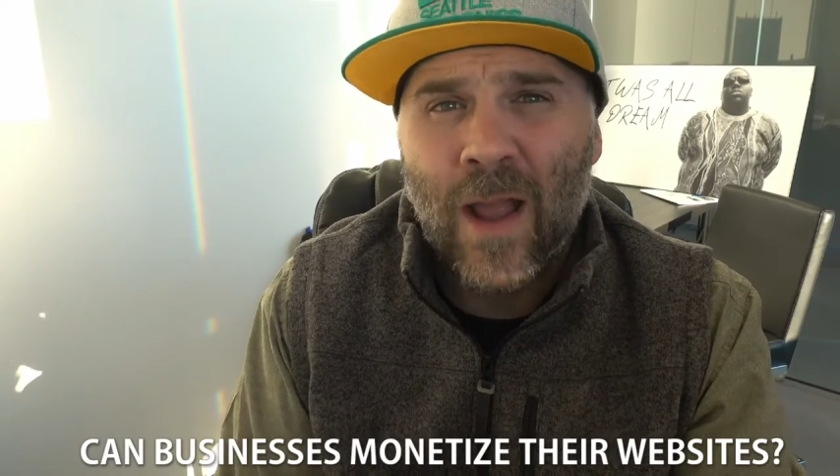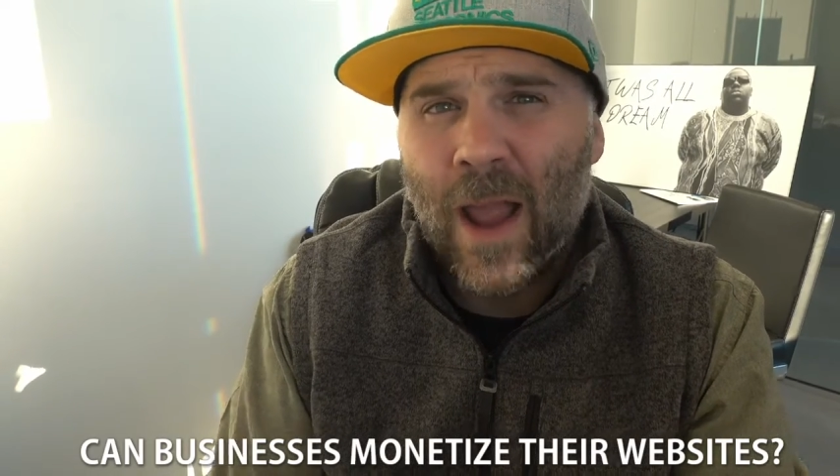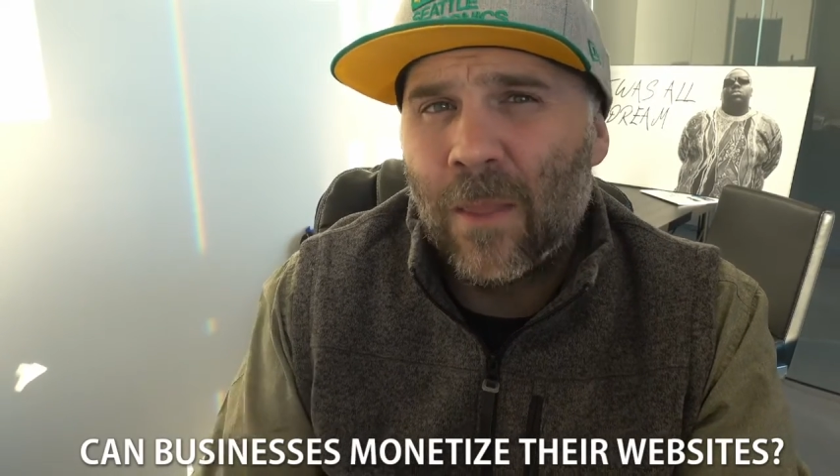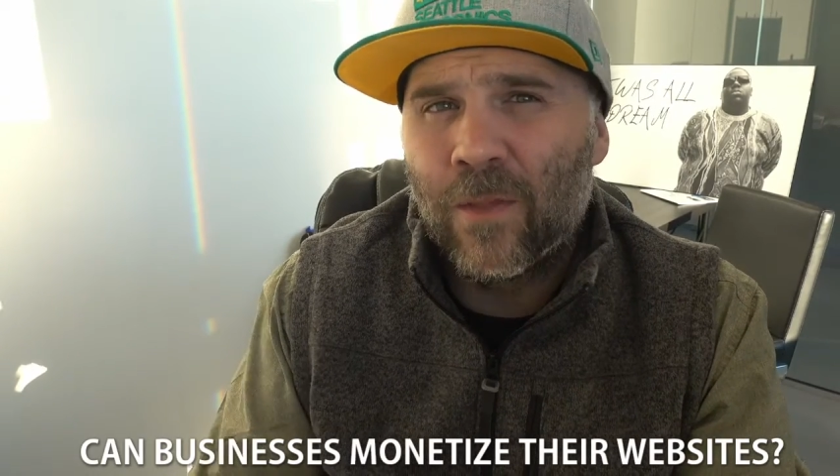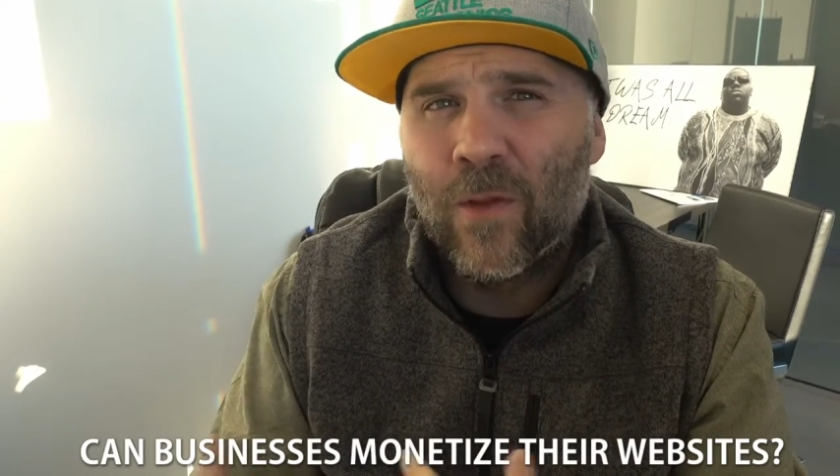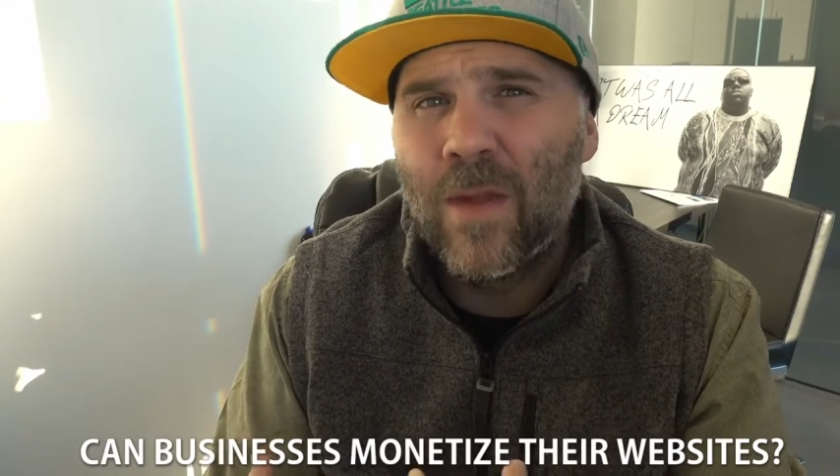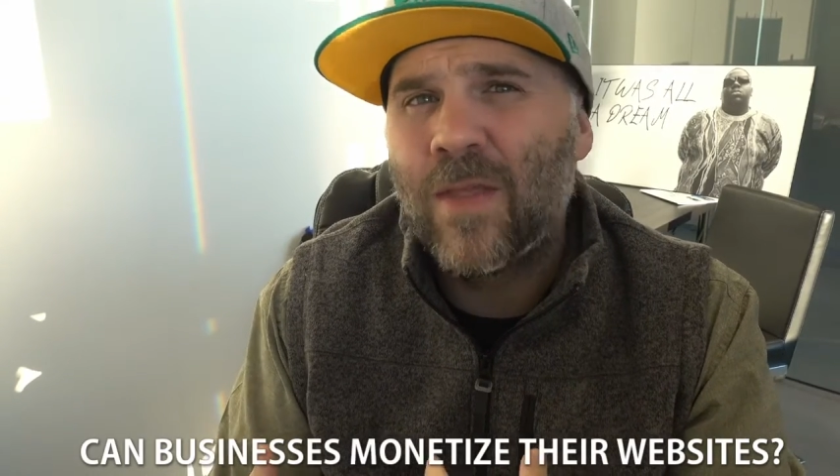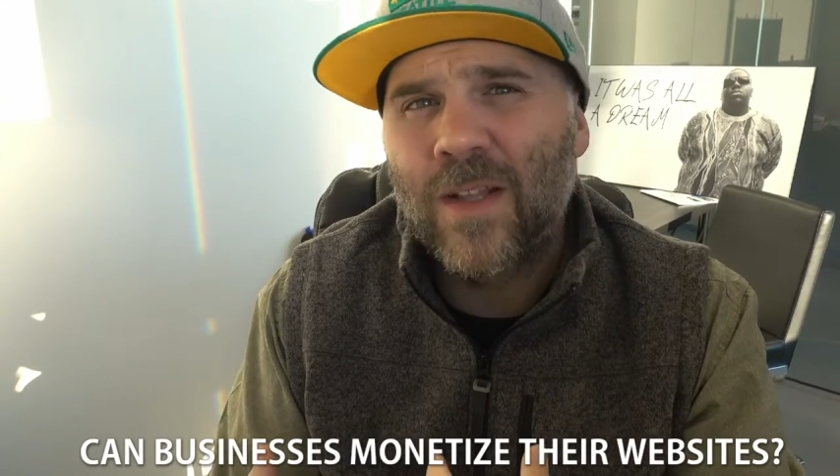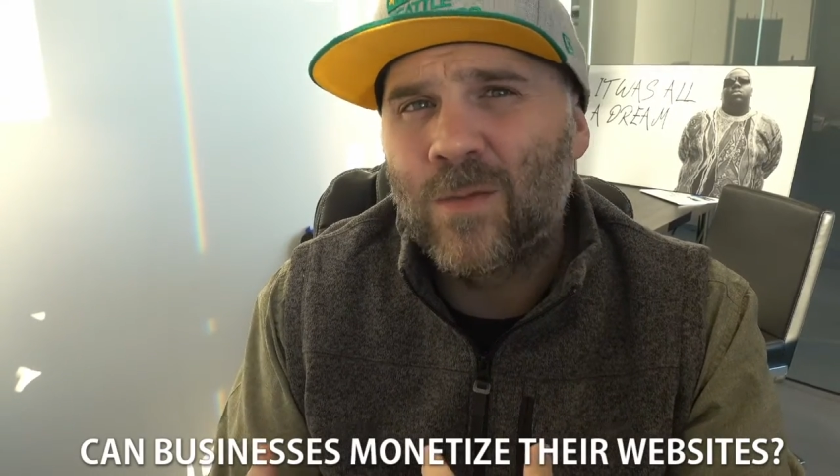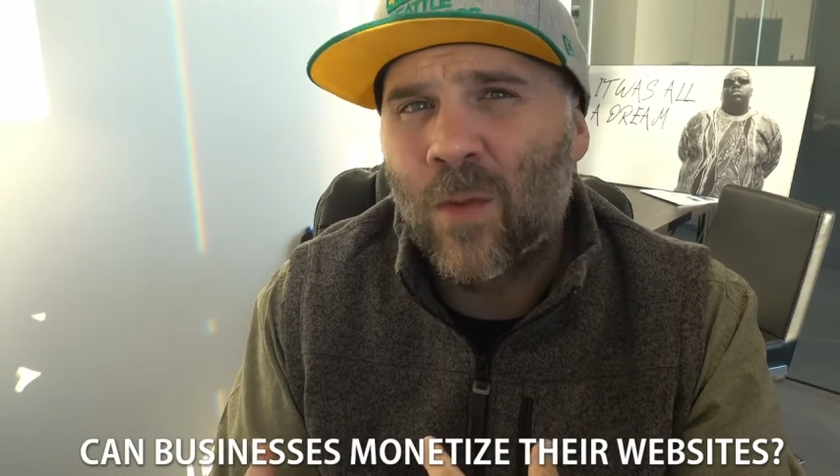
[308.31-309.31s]
And to me,
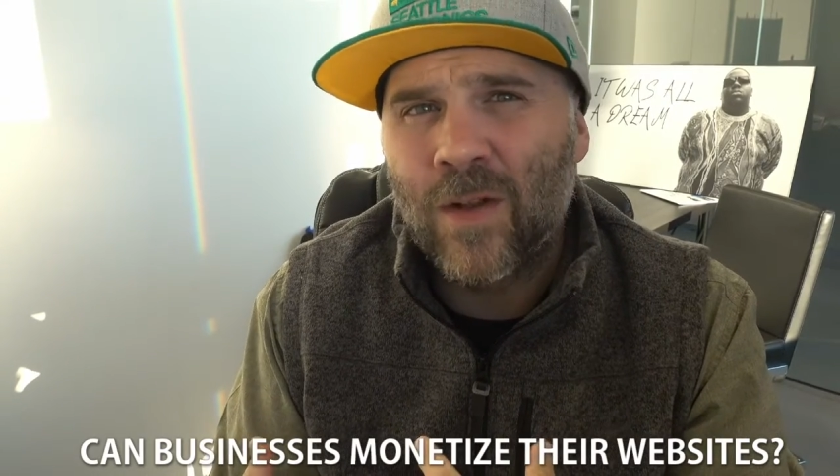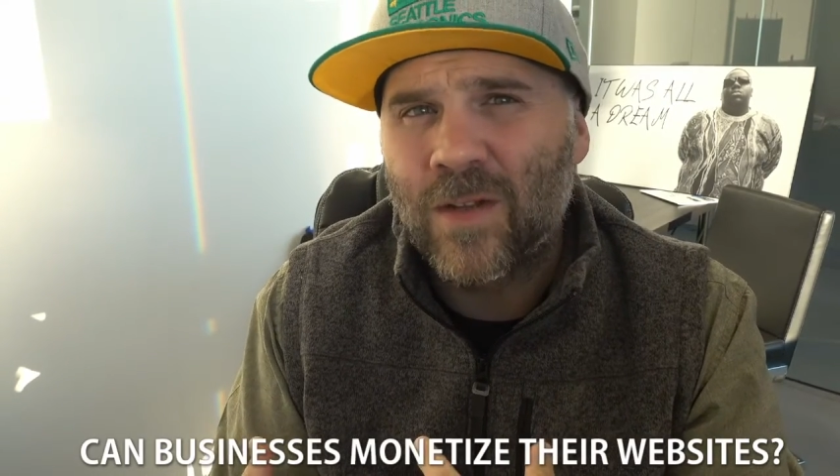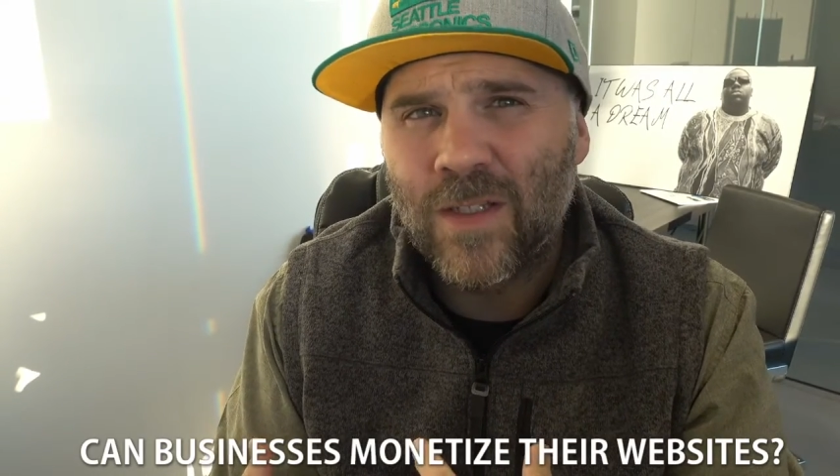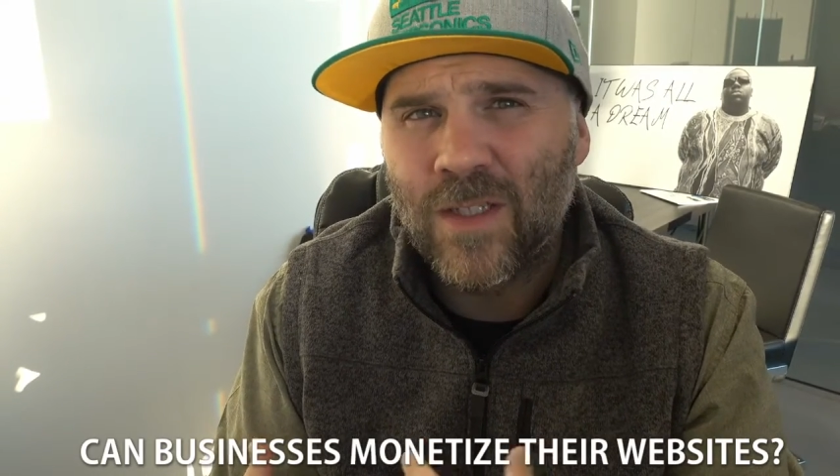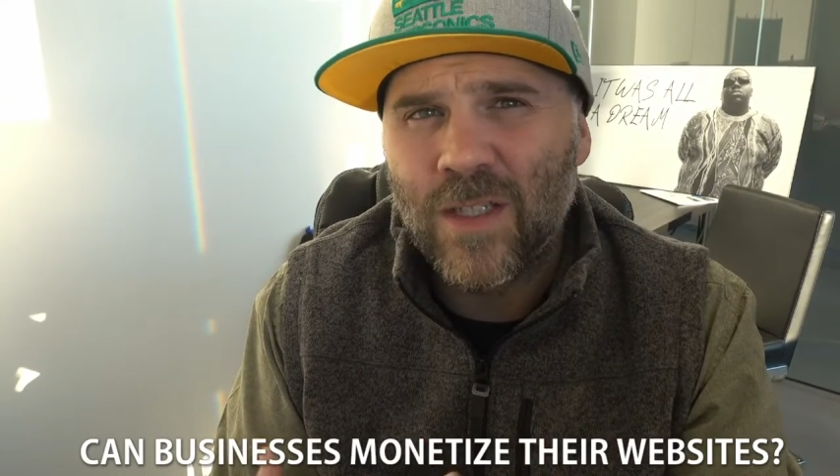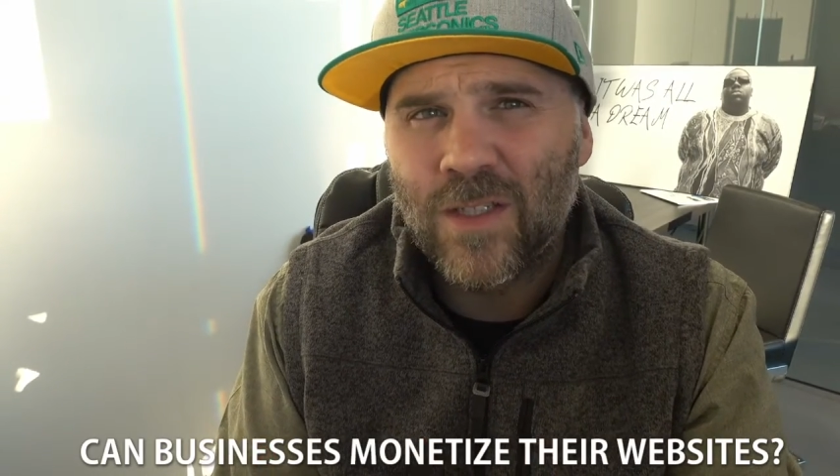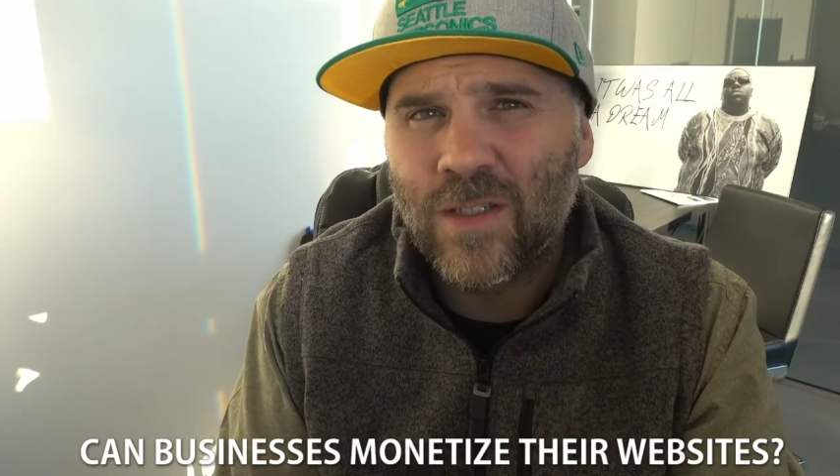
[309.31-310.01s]
that's monetization.